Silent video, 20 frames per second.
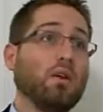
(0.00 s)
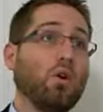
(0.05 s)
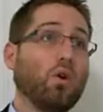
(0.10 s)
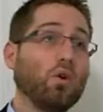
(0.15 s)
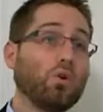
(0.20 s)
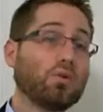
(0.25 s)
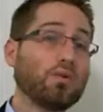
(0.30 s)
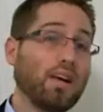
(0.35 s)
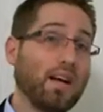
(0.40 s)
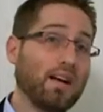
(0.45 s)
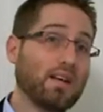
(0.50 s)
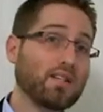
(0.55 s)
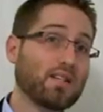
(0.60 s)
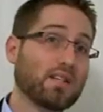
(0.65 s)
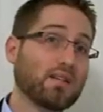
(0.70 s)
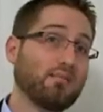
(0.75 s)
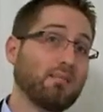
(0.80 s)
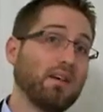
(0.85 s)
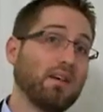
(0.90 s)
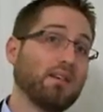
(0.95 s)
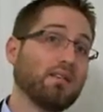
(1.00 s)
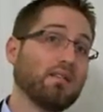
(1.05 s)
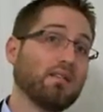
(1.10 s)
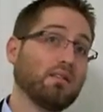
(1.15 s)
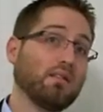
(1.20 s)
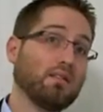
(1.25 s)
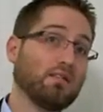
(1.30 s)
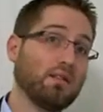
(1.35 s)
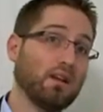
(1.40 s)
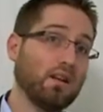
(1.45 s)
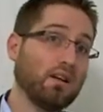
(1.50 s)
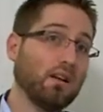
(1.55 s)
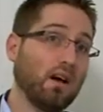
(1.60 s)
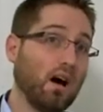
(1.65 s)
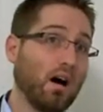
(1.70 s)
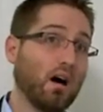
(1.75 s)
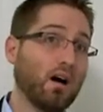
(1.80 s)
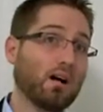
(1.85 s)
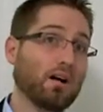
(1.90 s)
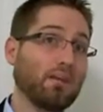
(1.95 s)
Old Testament,
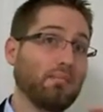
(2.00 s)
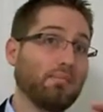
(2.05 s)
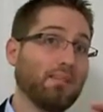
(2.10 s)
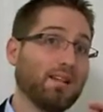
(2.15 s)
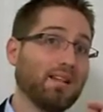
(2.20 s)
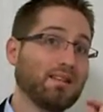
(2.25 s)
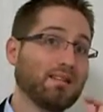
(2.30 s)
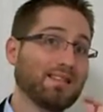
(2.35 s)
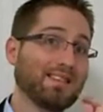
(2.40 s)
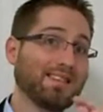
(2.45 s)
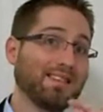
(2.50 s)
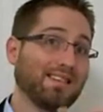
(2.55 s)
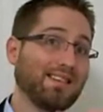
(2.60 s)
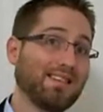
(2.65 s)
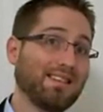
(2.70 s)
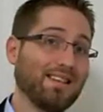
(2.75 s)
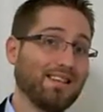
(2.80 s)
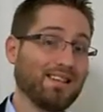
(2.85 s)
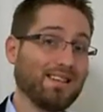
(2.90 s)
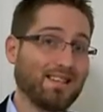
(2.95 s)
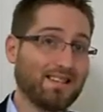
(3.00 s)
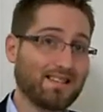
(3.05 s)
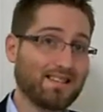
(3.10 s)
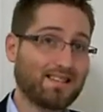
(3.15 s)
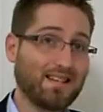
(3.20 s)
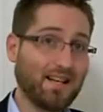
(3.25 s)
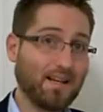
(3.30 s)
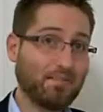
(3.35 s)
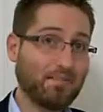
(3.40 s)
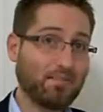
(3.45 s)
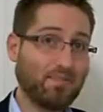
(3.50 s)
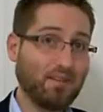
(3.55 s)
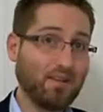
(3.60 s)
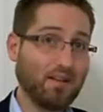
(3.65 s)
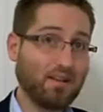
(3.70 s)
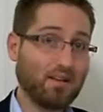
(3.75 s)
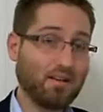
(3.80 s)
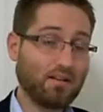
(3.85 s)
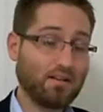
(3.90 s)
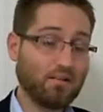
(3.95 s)
Tanakh means the same
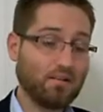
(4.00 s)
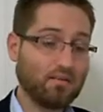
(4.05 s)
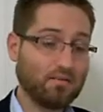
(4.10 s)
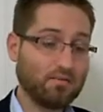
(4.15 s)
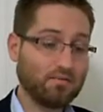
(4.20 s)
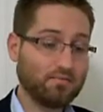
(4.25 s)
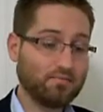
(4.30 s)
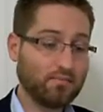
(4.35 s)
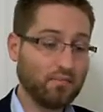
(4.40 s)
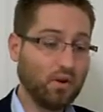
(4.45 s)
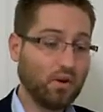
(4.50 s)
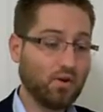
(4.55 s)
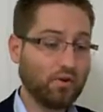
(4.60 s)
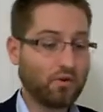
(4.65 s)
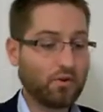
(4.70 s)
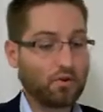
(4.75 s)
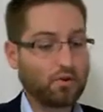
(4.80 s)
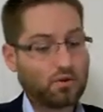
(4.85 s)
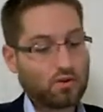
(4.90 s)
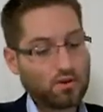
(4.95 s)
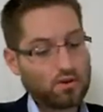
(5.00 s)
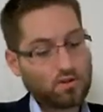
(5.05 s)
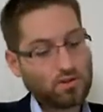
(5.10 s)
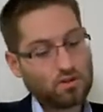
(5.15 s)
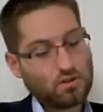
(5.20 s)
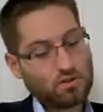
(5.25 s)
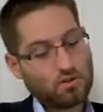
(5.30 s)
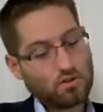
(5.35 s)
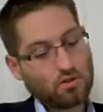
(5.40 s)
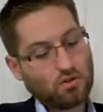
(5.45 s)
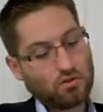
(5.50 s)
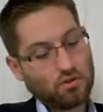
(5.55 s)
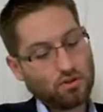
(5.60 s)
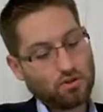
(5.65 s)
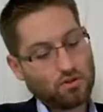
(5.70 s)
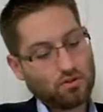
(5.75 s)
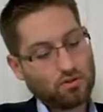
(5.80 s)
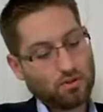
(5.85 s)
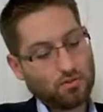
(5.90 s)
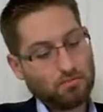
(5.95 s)
thing. Although Christians don't
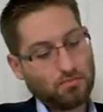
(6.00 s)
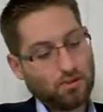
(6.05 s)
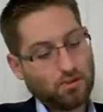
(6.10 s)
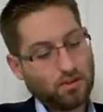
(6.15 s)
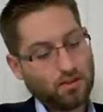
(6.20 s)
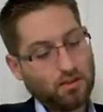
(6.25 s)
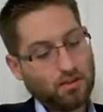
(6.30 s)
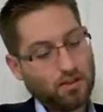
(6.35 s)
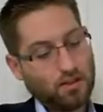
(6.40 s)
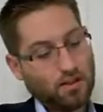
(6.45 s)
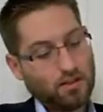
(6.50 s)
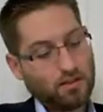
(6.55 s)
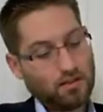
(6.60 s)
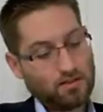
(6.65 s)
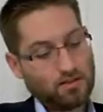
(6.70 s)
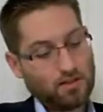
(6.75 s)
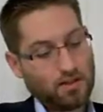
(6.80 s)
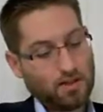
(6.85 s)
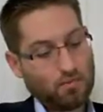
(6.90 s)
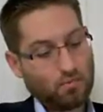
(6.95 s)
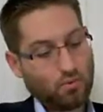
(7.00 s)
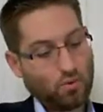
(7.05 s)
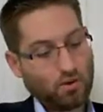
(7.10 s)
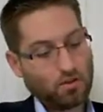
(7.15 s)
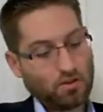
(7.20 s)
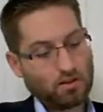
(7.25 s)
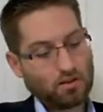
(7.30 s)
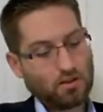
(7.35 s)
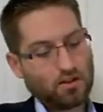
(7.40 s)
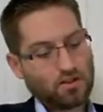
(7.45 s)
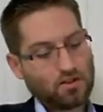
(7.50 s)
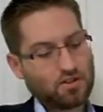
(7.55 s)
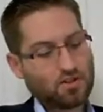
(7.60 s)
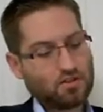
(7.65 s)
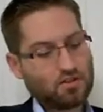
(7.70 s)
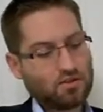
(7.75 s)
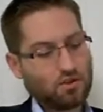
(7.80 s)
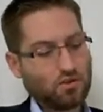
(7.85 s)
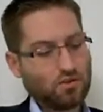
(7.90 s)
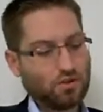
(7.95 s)
usually put it in the same order.
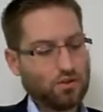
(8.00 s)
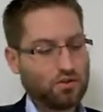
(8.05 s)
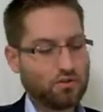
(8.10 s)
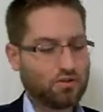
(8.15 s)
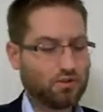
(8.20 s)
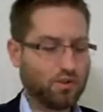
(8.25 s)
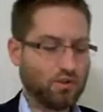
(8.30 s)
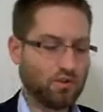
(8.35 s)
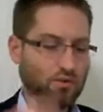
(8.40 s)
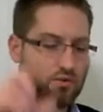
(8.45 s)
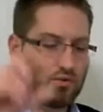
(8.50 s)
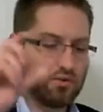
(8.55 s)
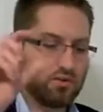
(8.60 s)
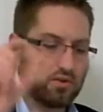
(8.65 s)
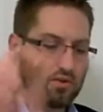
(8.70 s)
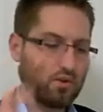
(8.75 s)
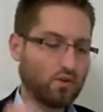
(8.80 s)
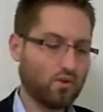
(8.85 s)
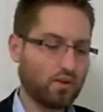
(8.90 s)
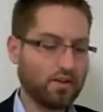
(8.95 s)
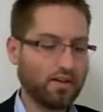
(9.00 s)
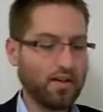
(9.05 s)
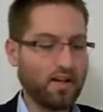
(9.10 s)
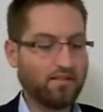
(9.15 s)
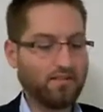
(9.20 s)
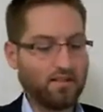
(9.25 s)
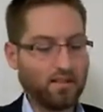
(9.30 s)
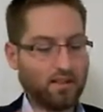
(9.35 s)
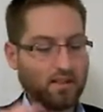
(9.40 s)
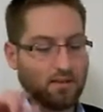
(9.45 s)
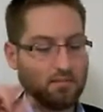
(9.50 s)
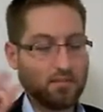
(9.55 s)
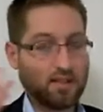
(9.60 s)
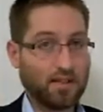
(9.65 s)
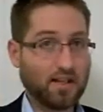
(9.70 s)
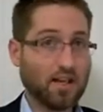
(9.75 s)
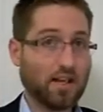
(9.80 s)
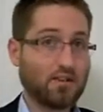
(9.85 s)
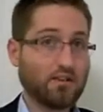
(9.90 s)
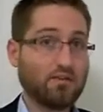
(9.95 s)
Christians don't usually use Torah, Nevi'im,
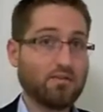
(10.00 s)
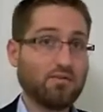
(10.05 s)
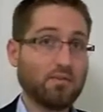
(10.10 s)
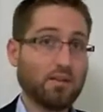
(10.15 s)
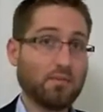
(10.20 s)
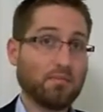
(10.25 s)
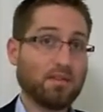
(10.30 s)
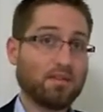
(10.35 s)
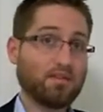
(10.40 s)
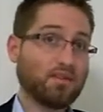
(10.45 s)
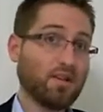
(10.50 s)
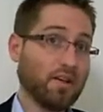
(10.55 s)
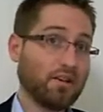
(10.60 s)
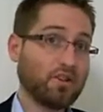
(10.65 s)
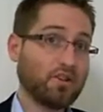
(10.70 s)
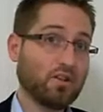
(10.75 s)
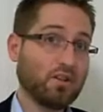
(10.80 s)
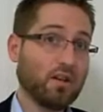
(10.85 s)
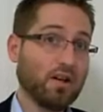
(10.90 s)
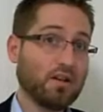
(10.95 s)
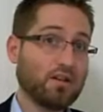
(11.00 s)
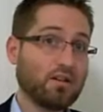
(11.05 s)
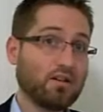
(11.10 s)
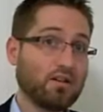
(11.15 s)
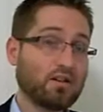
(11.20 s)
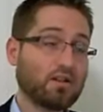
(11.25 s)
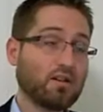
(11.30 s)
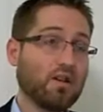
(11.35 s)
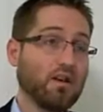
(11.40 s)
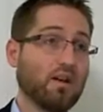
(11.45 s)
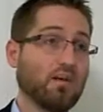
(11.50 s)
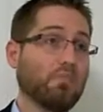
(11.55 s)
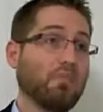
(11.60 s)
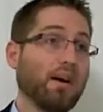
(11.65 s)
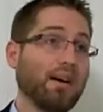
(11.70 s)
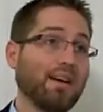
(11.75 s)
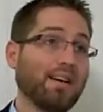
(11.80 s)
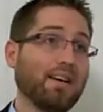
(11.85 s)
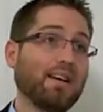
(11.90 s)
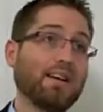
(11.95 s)
and Ketuvim as section headers,
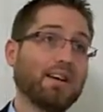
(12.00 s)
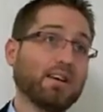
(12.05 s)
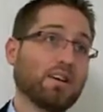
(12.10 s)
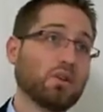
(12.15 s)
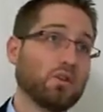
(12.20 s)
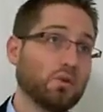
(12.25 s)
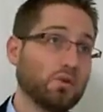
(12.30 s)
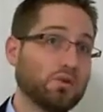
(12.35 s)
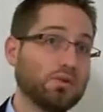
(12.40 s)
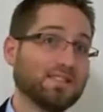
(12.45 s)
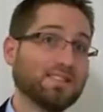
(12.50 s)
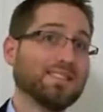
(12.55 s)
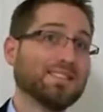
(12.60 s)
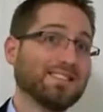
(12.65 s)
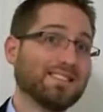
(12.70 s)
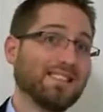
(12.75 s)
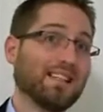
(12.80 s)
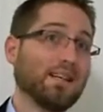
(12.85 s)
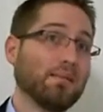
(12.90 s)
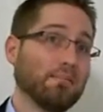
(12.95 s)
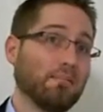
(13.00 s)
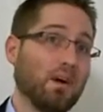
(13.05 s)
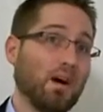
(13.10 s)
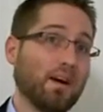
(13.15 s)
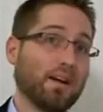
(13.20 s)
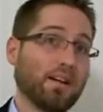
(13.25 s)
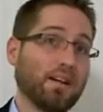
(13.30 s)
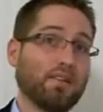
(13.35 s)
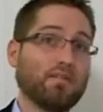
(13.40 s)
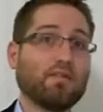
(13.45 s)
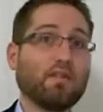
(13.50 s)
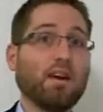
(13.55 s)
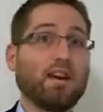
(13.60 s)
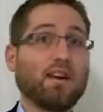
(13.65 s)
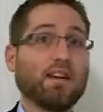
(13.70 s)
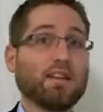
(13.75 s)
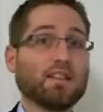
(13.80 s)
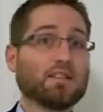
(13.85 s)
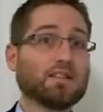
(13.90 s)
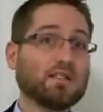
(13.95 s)
but it includes the same body of
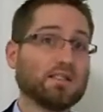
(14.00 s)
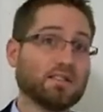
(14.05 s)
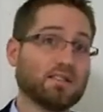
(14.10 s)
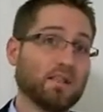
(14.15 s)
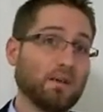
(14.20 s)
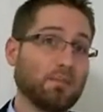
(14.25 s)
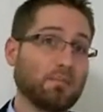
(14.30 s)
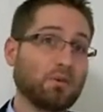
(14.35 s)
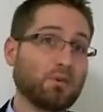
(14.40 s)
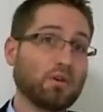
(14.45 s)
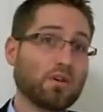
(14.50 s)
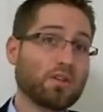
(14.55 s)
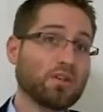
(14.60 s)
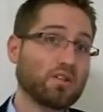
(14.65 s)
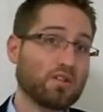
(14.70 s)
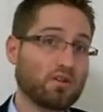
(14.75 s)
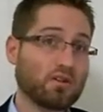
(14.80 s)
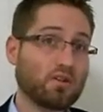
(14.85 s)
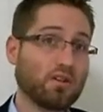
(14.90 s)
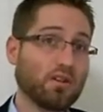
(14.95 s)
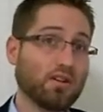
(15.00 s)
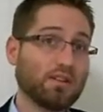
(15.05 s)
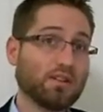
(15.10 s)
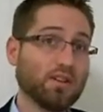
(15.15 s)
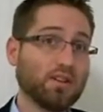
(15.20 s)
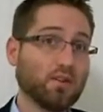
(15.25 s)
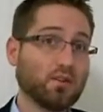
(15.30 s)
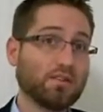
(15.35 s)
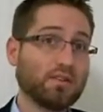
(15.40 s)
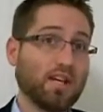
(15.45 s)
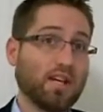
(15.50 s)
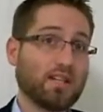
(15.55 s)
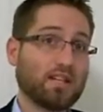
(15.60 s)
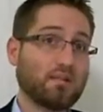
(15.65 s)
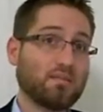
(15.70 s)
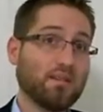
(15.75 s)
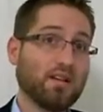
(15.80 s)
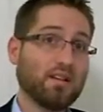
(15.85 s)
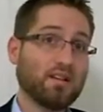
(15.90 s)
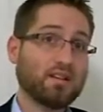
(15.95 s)
writings, except Christians call it the Old
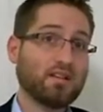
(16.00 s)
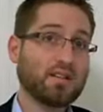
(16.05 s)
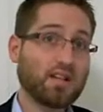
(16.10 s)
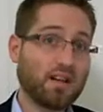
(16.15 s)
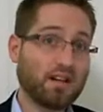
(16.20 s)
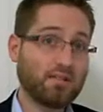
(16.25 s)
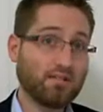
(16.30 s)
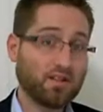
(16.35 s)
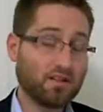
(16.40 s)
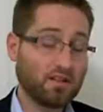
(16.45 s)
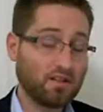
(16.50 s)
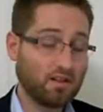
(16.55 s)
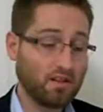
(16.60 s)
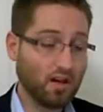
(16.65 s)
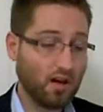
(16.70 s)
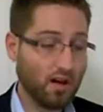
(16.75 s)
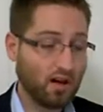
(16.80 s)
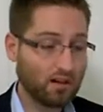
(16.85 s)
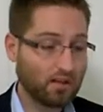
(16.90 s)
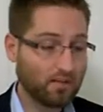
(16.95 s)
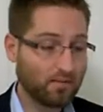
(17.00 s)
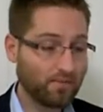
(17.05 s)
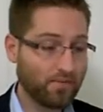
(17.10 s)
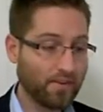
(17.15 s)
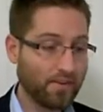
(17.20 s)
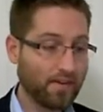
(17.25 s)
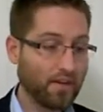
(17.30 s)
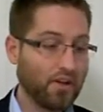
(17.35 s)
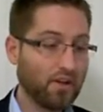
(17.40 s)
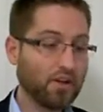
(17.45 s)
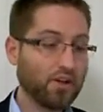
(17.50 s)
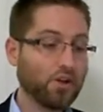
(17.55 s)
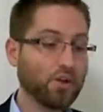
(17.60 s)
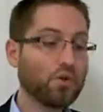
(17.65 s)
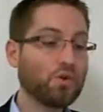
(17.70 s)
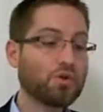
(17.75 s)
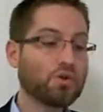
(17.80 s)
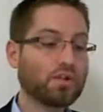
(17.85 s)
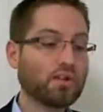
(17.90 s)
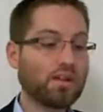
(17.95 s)
Testament instead of the Tanakh.
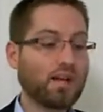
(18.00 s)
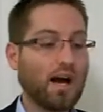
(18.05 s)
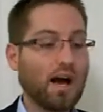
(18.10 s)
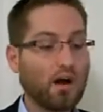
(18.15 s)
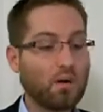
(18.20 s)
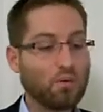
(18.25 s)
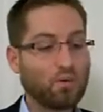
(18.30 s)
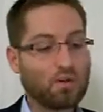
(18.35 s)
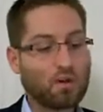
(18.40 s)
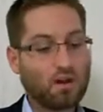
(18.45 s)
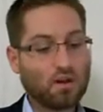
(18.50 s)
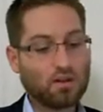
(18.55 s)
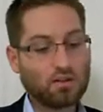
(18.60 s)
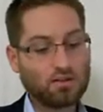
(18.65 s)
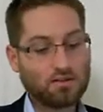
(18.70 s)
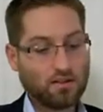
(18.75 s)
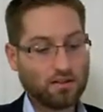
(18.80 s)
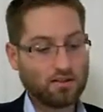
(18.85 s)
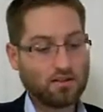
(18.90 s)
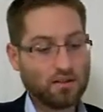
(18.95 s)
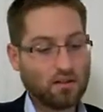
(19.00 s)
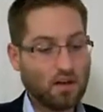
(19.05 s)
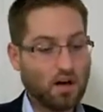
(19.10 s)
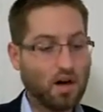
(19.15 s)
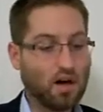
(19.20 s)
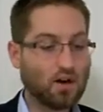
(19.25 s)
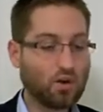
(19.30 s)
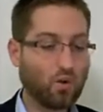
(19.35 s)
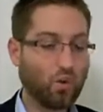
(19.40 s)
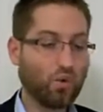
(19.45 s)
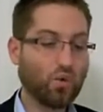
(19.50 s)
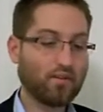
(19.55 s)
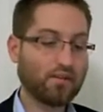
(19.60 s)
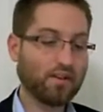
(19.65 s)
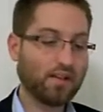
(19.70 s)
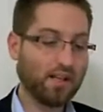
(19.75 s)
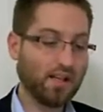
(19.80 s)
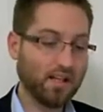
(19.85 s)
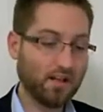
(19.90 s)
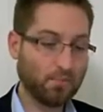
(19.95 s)
Usually I will call it the Tanakh or
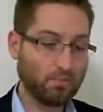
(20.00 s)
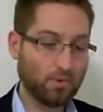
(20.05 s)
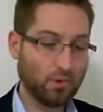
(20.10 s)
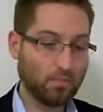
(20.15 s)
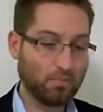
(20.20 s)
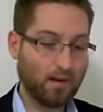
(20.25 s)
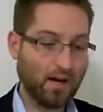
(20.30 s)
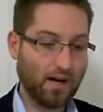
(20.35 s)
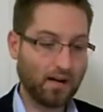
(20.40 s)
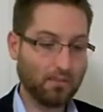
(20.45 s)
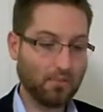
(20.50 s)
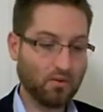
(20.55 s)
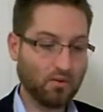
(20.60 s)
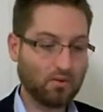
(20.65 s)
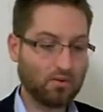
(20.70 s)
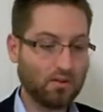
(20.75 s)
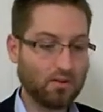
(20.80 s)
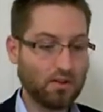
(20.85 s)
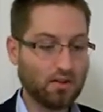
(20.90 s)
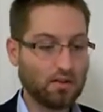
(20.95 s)
the Hebrew Bible